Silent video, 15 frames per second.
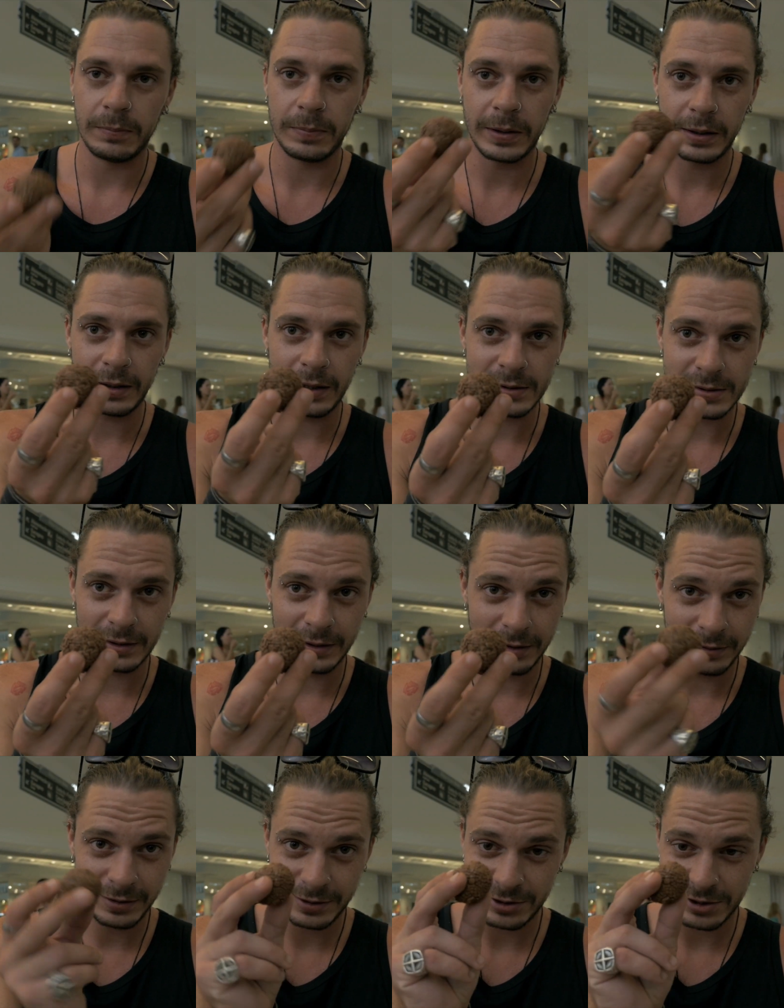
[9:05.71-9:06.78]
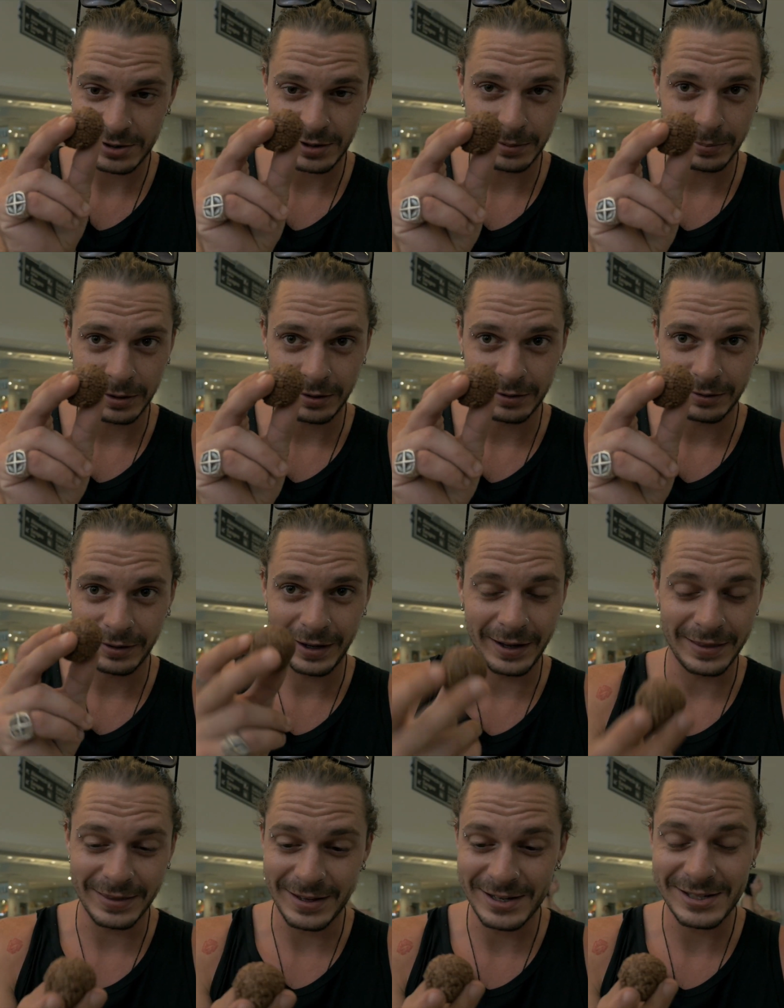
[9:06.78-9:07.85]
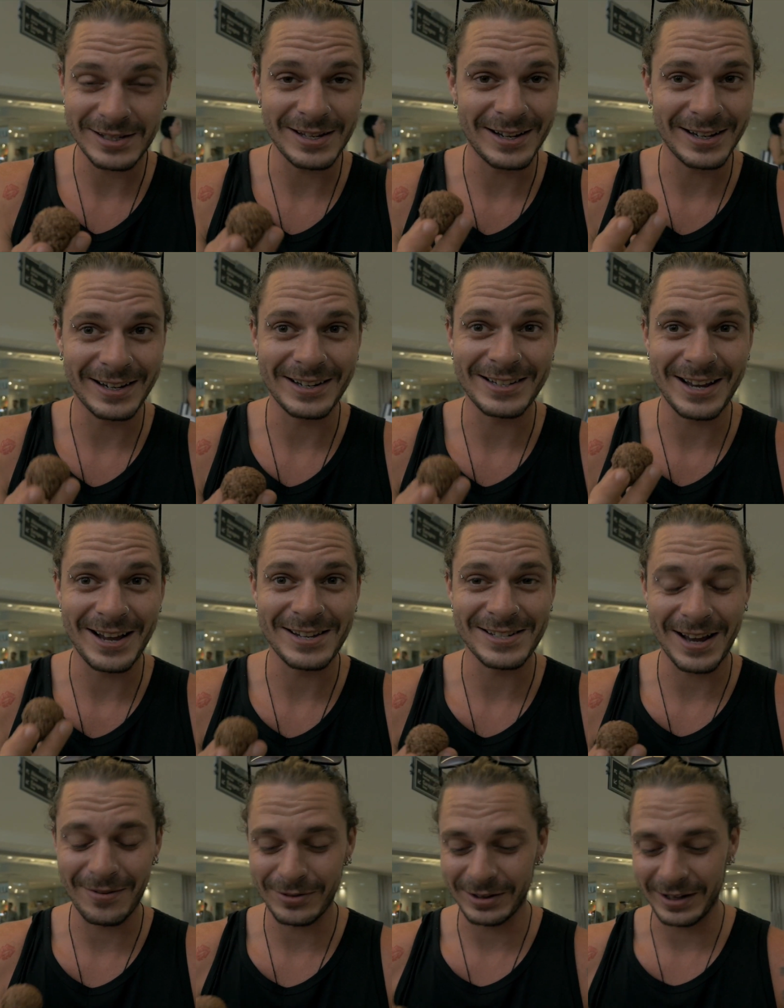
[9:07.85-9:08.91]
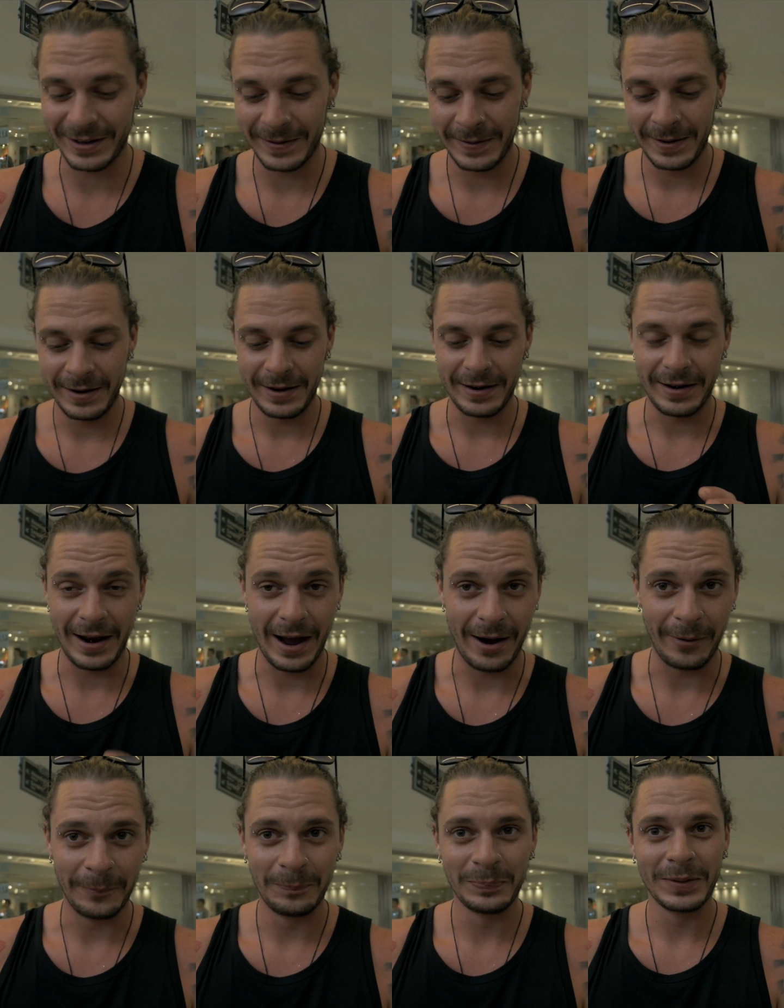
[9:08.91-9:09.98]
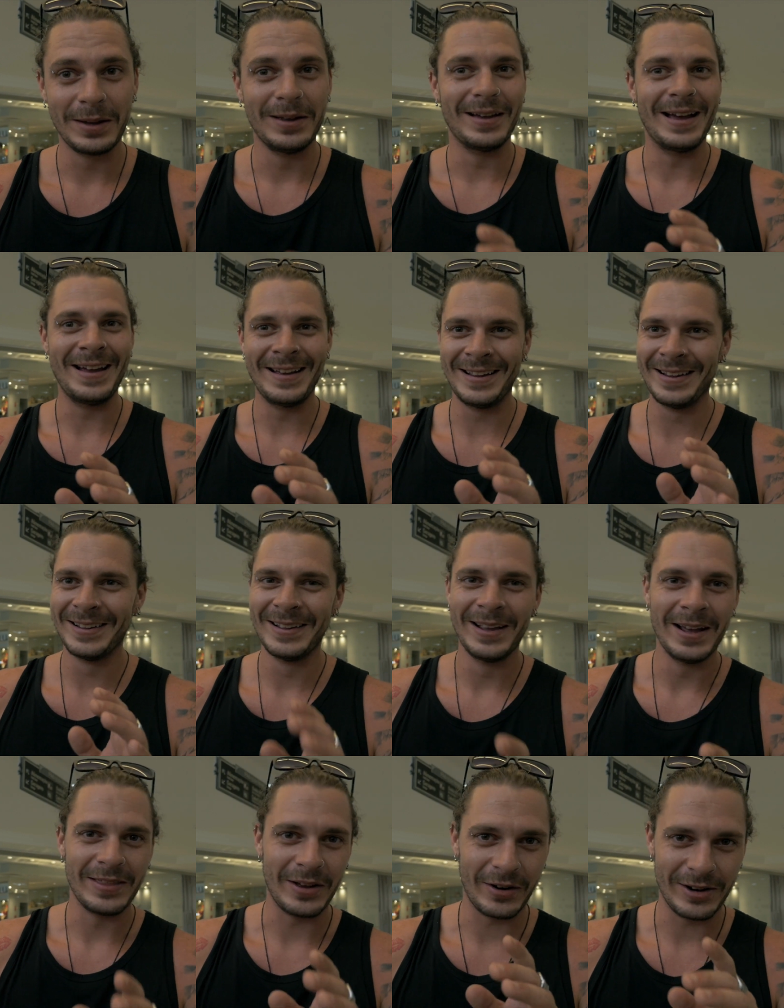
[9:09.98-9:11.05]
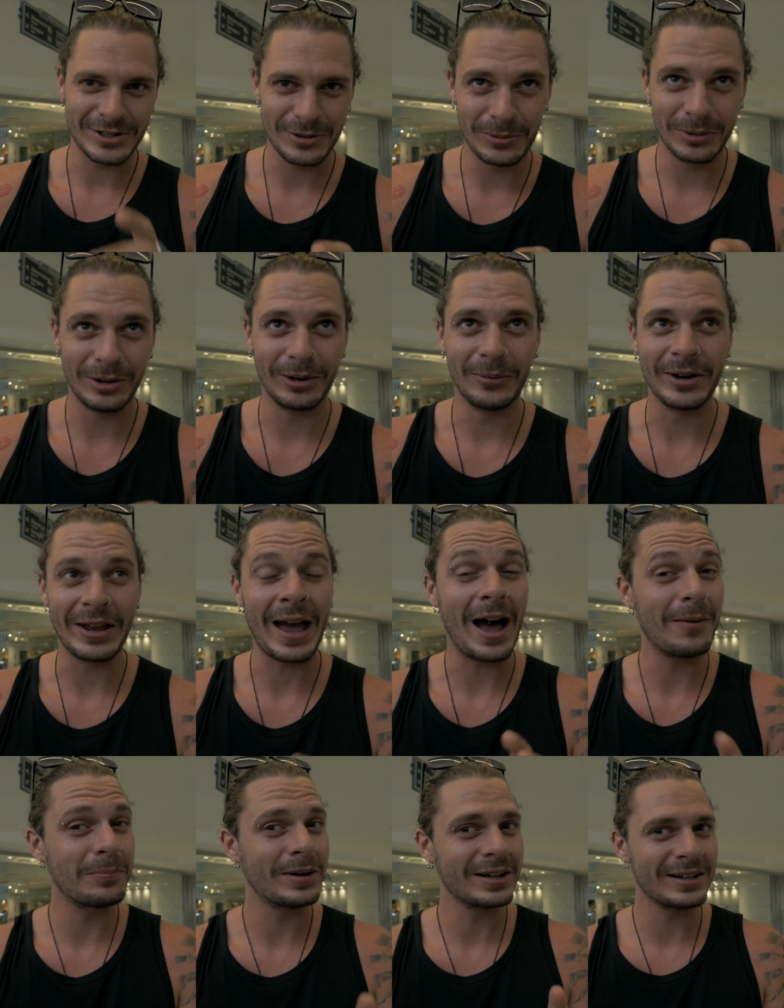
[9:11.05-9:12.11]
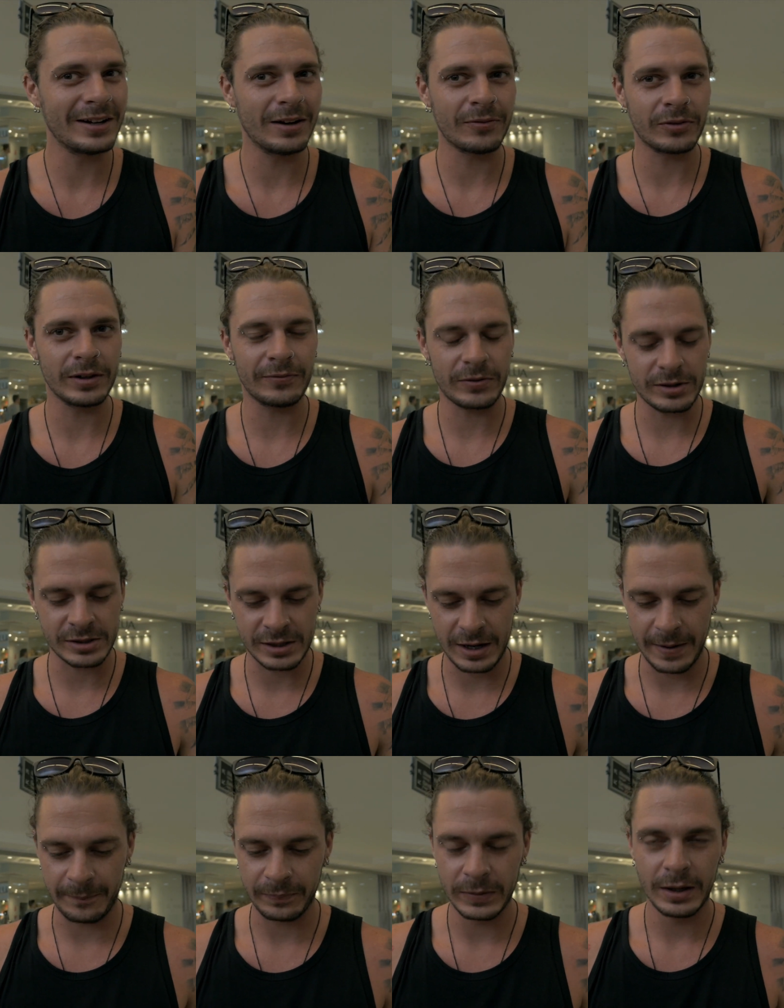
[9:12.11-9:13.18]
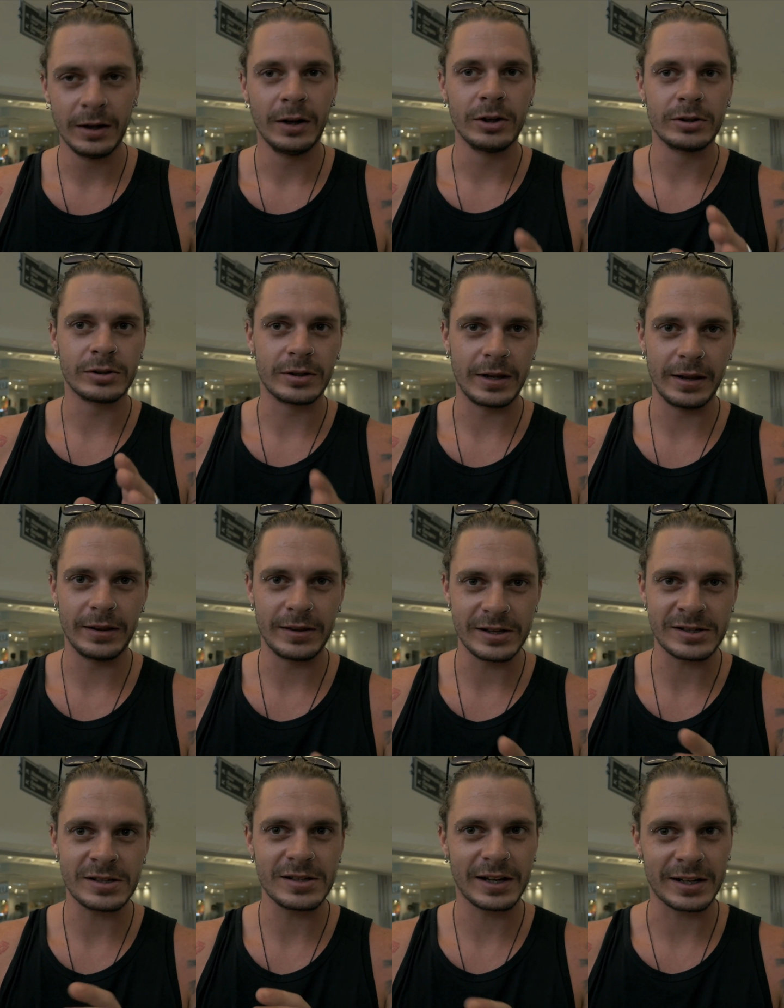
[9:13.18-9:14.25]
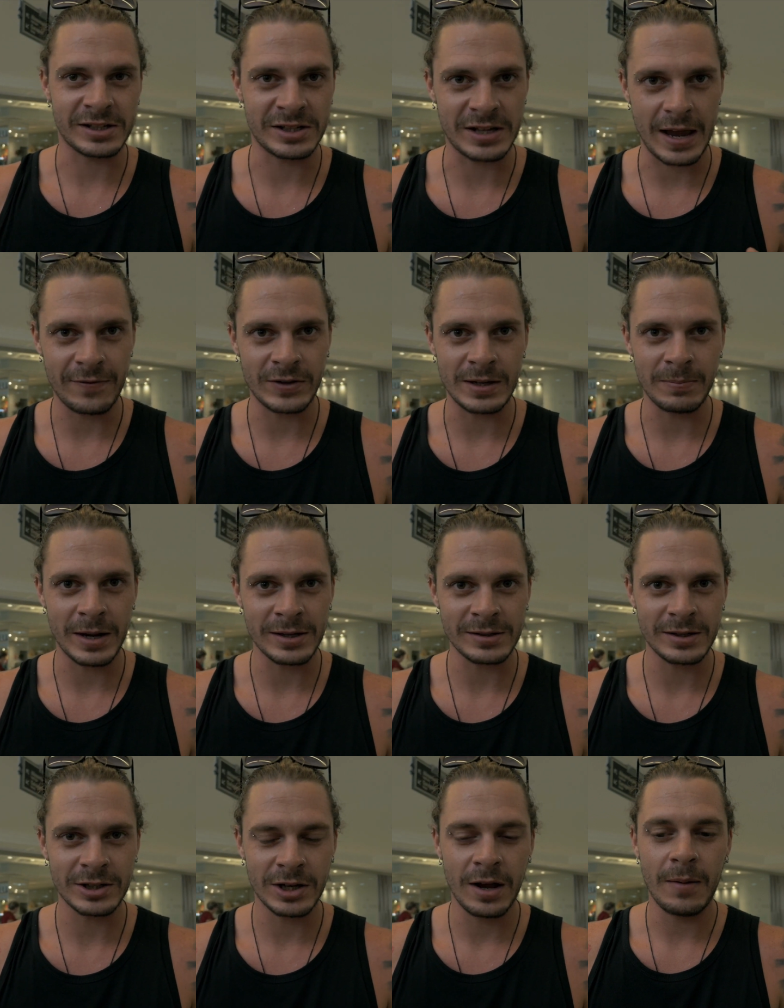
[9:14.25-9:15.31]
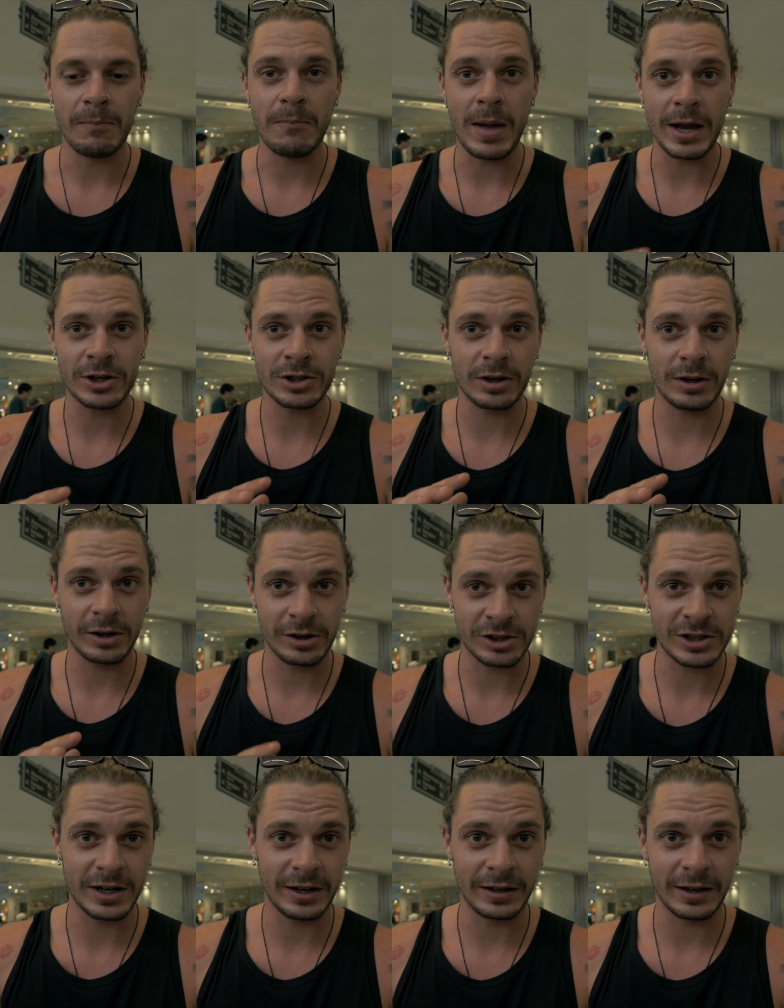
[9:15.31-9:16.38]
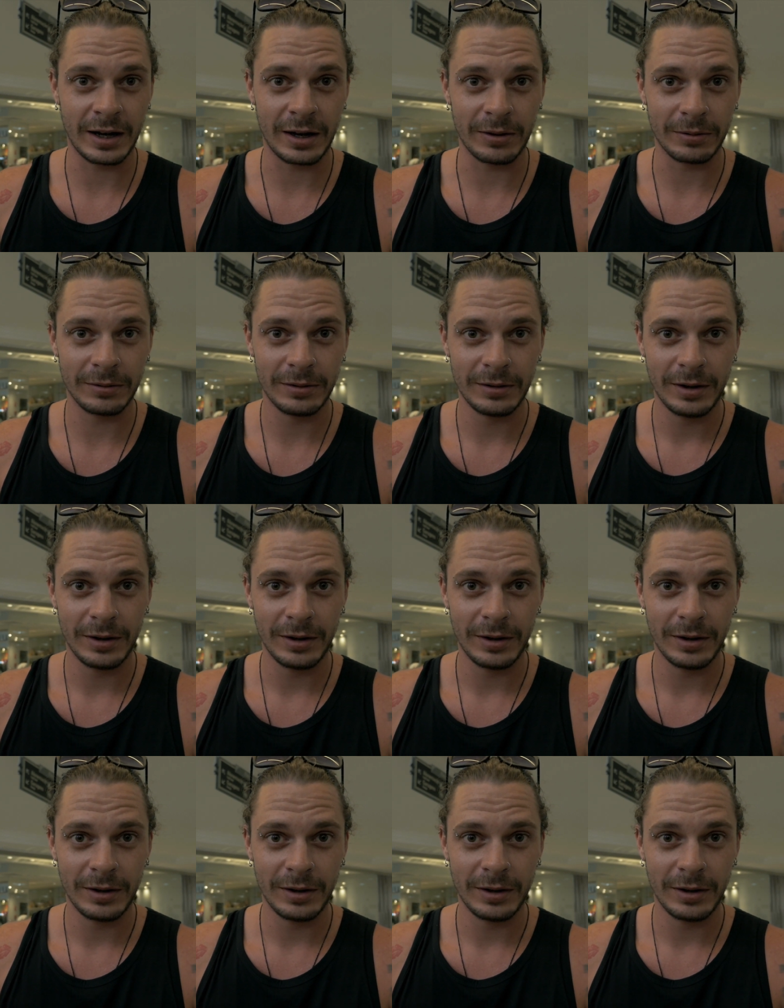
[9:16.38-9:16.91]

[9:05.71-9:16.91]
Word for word: But it's literally just a ball, and this thing tastes heavenly. Now, there is a rule. When you have brigadeiro for the first time, th this is like a safety message. Make sure you're sitting down.